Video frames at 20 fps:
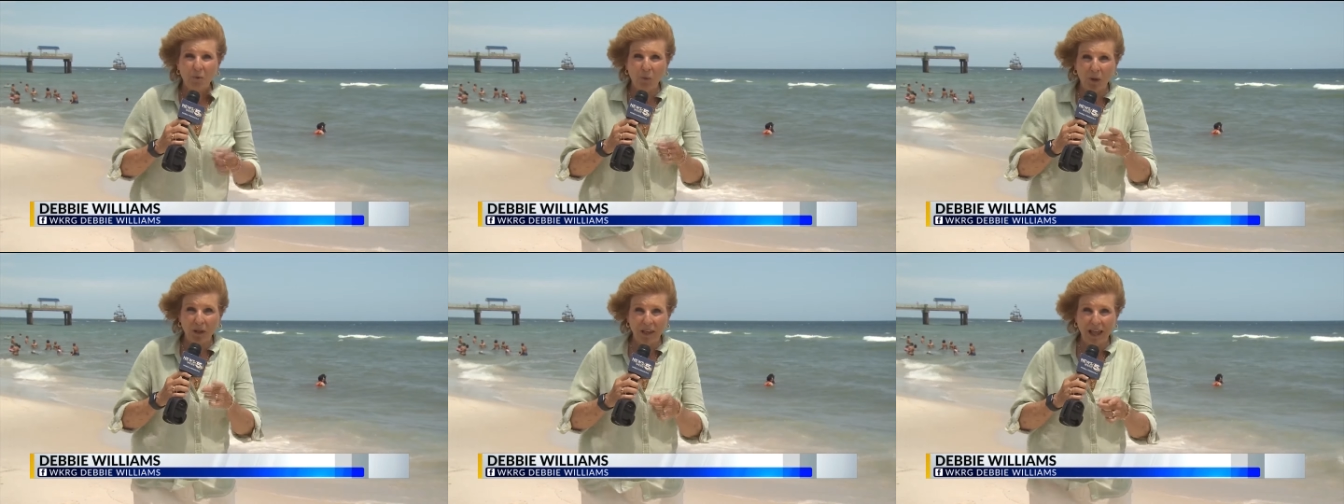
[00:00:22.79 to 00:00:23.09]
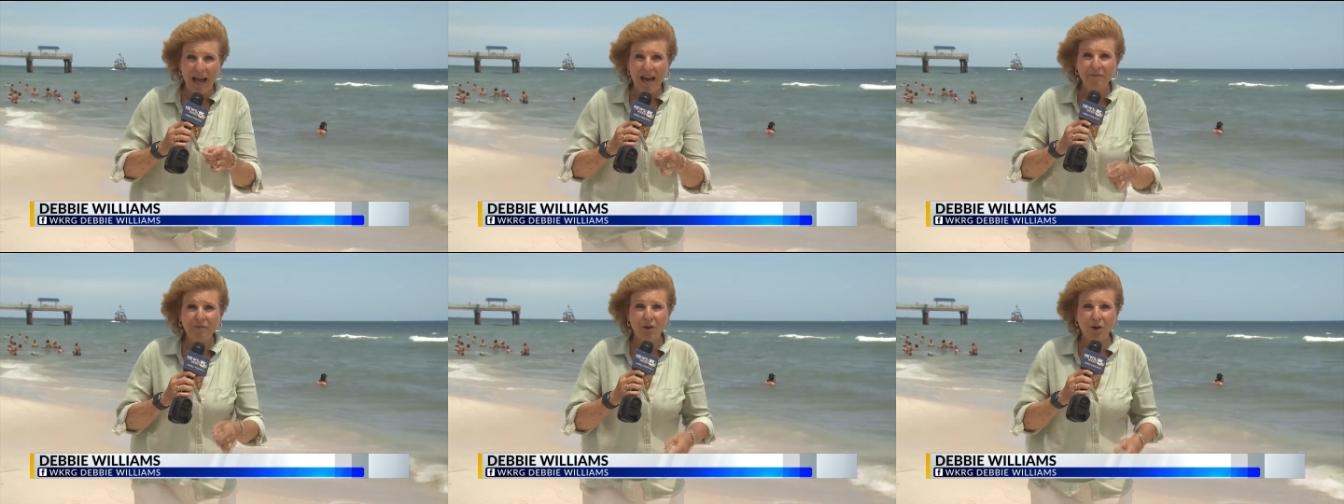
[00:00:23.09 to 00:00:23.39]
Well,
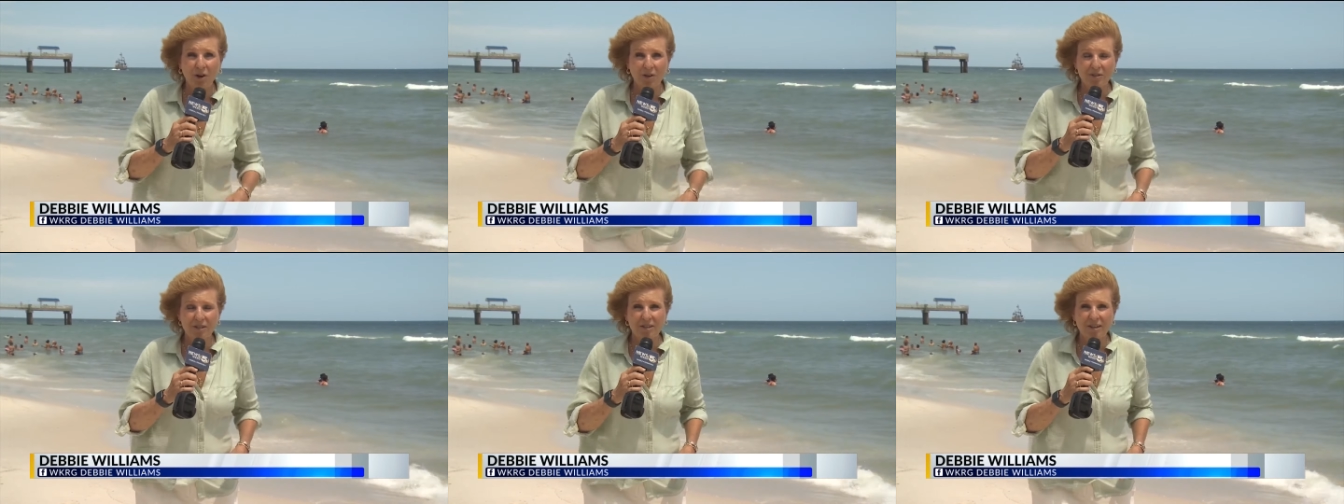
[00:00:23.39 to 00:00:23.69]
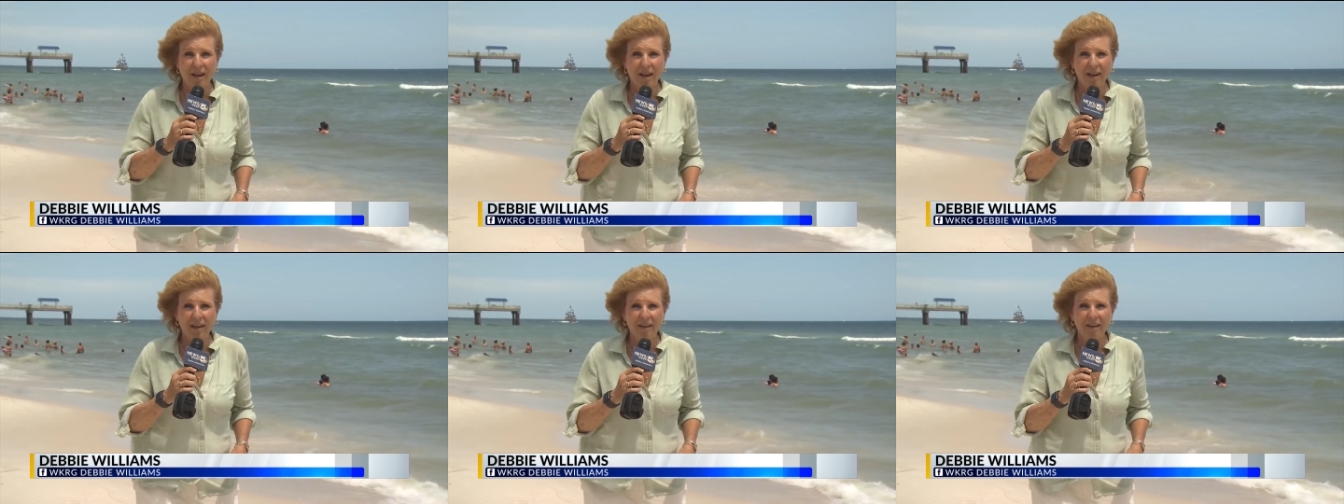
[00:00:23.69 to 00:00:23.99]
lifeguards
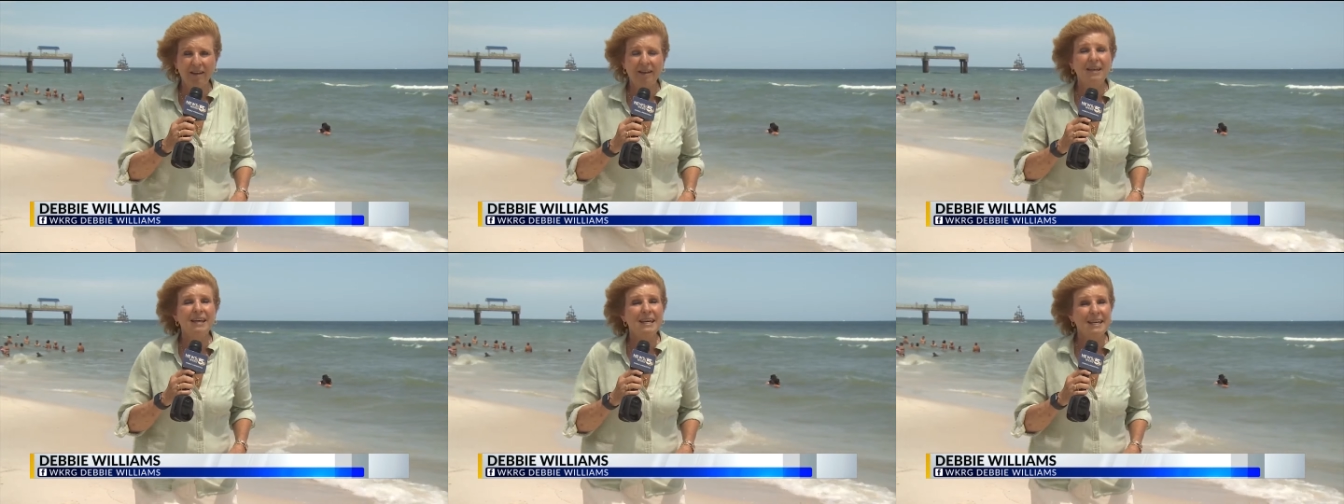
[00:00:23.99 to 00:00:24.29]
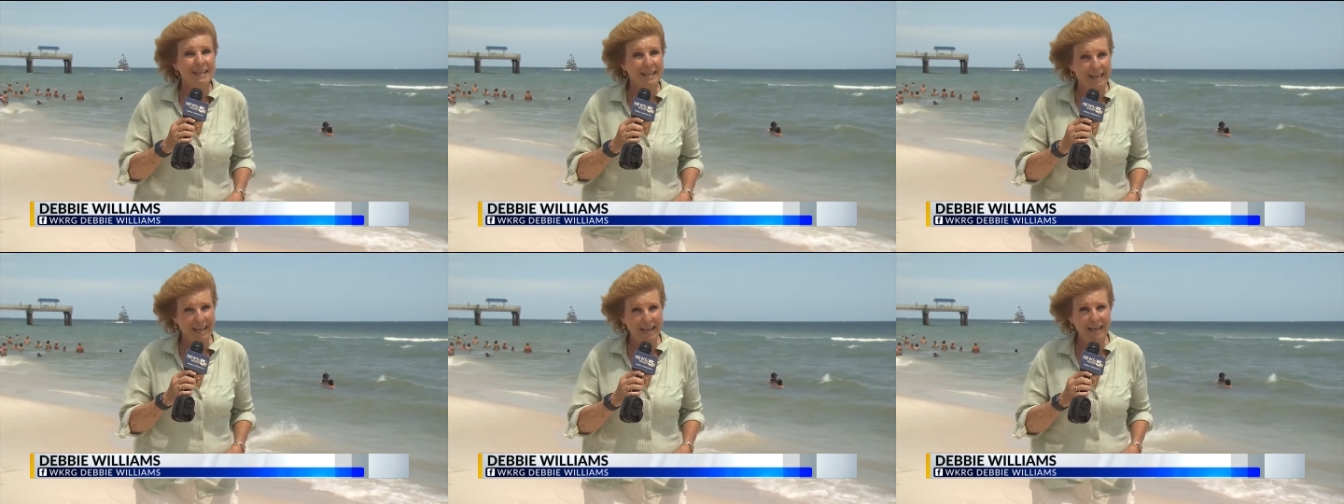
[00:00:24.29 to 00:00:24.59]
say
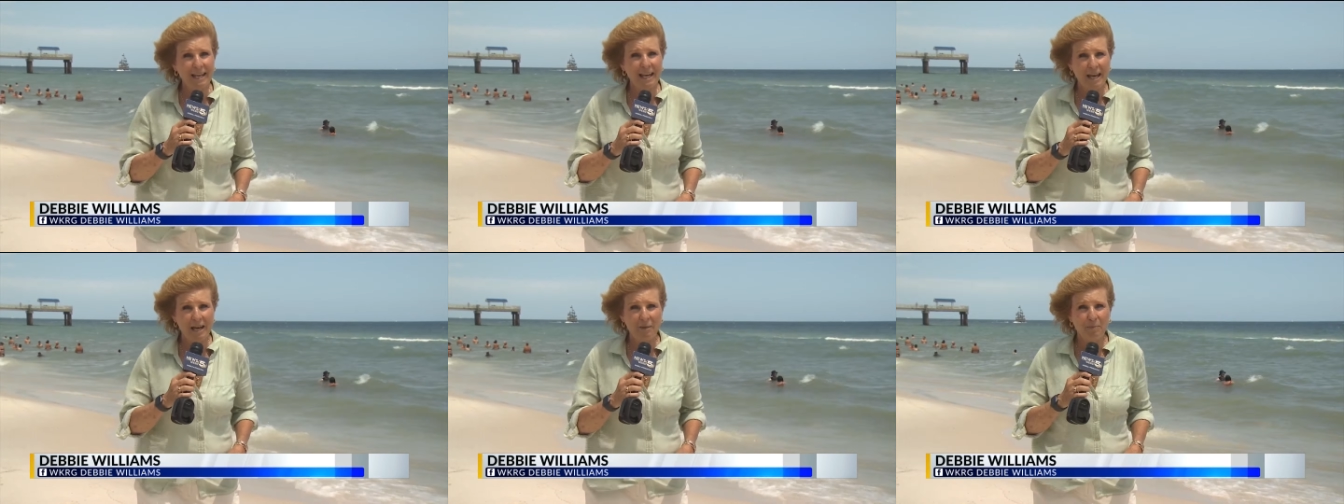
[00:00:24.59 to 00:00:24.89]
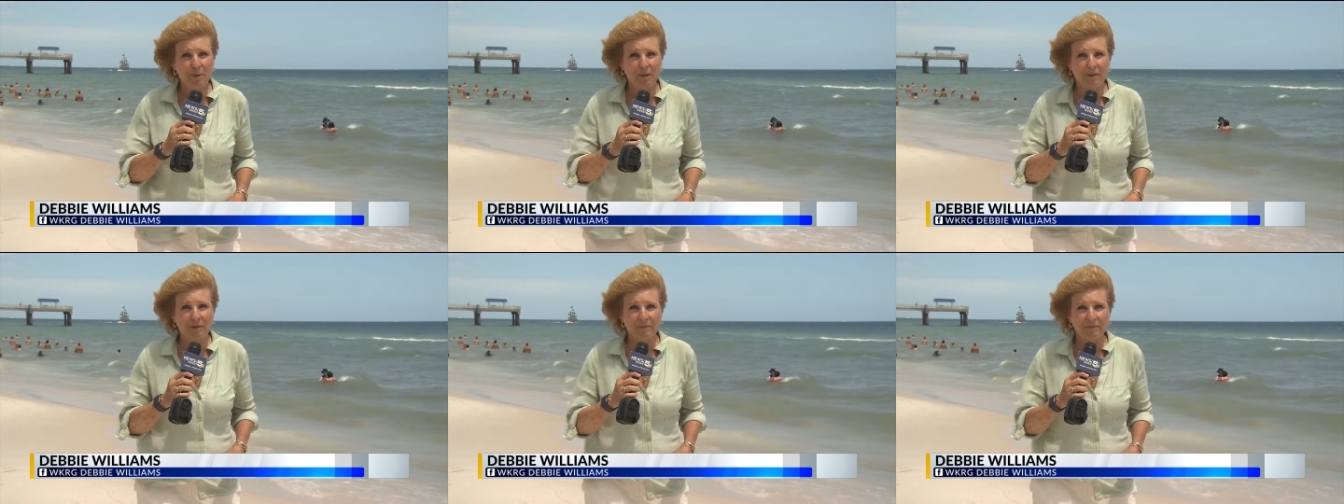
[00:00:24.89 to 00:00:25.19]
it can
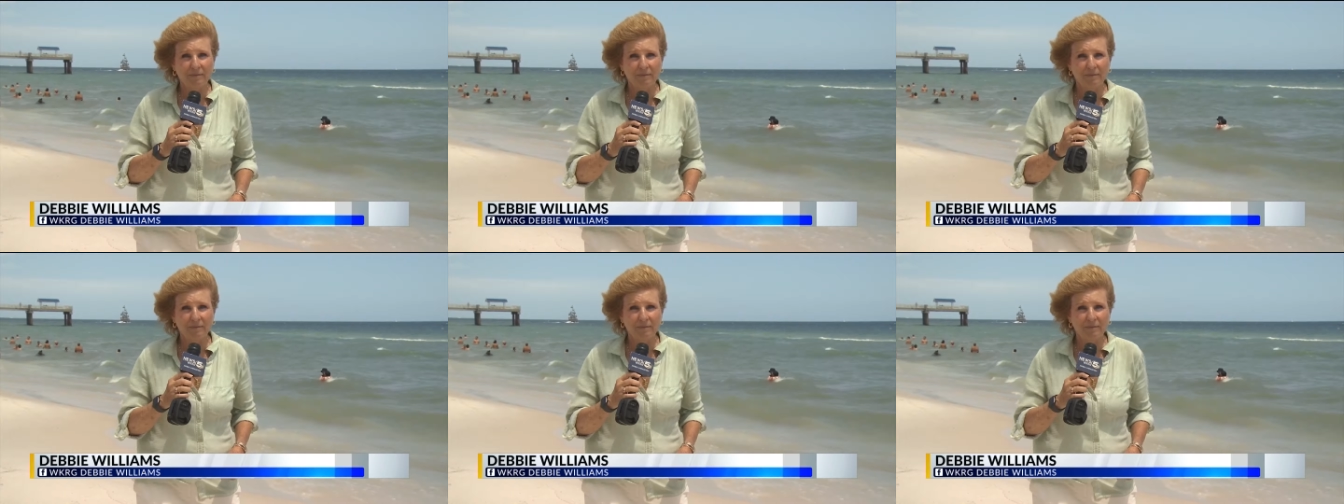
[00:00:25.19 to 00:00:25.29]
happen.